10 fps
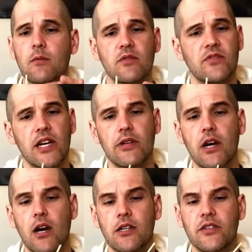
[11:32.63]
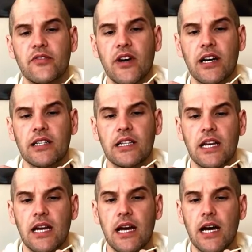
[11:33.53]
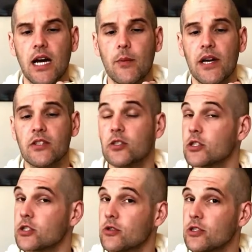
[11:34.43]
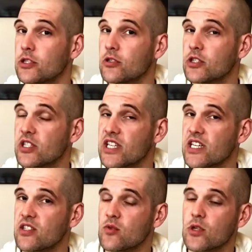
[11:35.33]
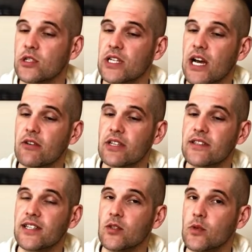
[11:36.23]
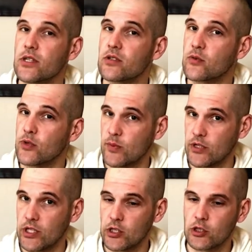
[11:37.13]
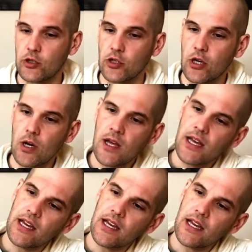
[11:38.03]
It's very hard to find. And just so you know, just in case you're wondering how you can tell whether it's a reproduction or not,